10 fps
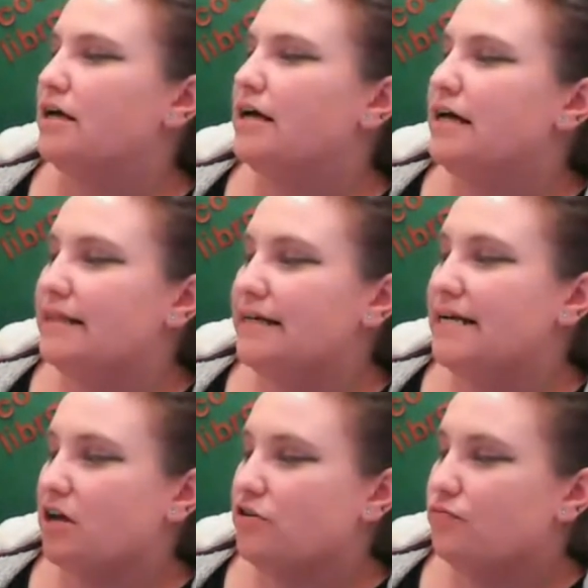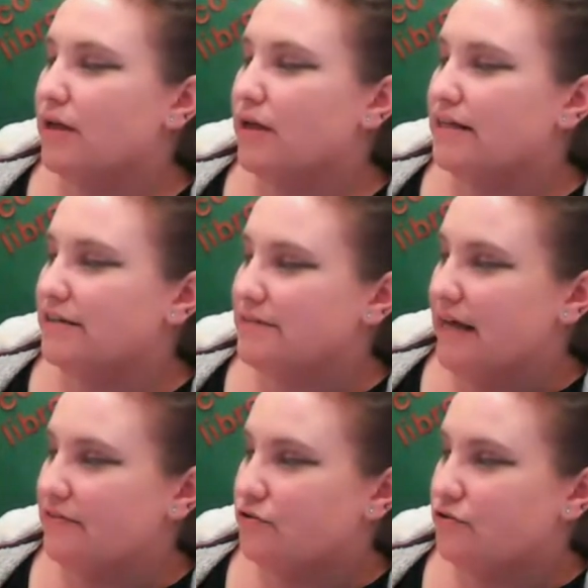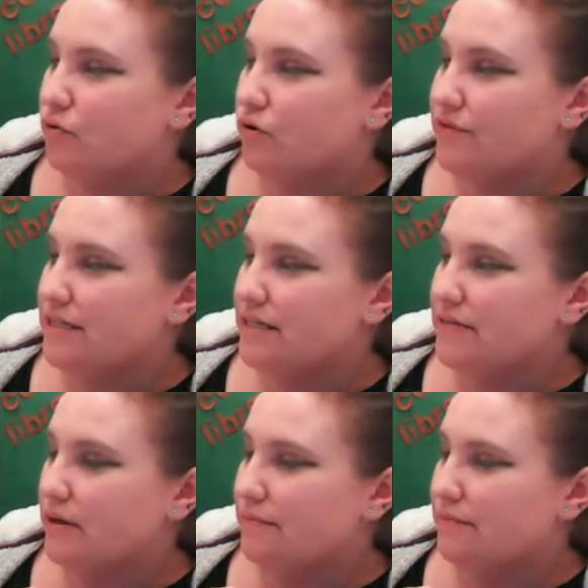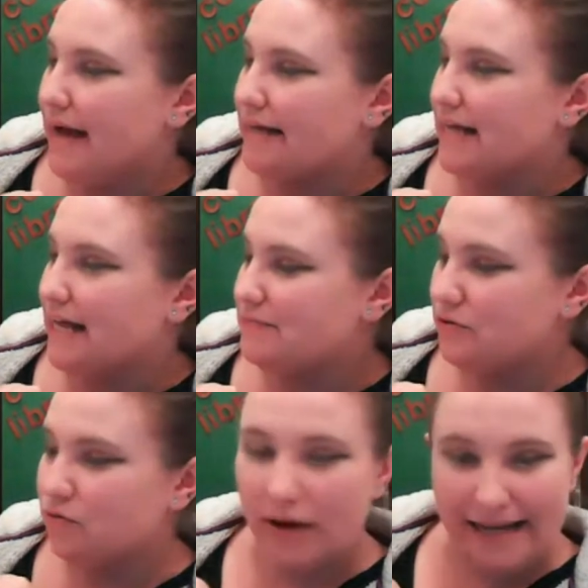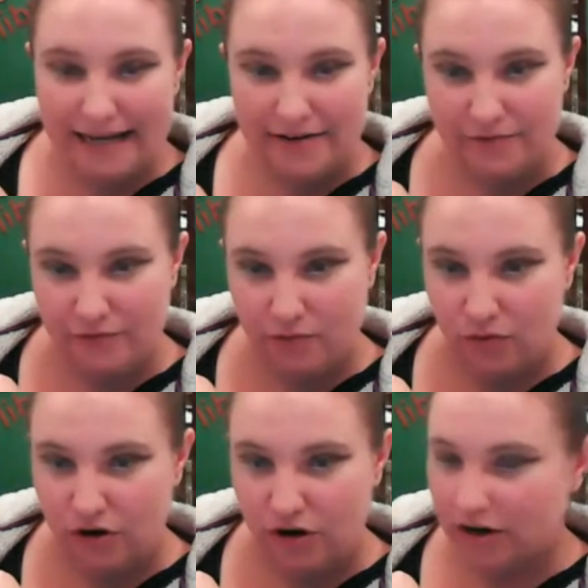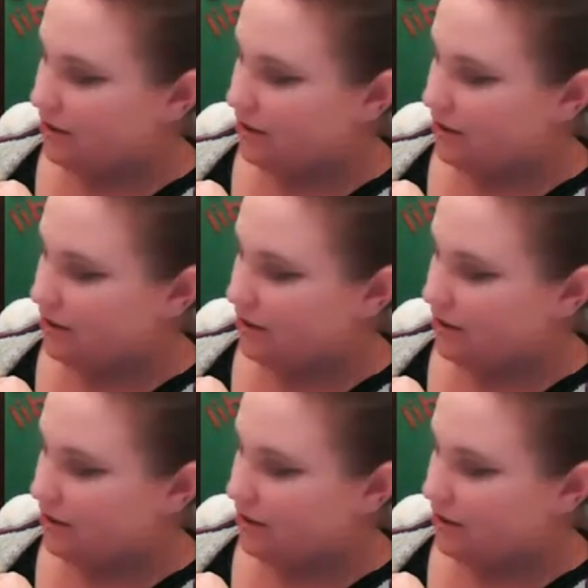These are the relatives at the door. This is what Max has been waiting for.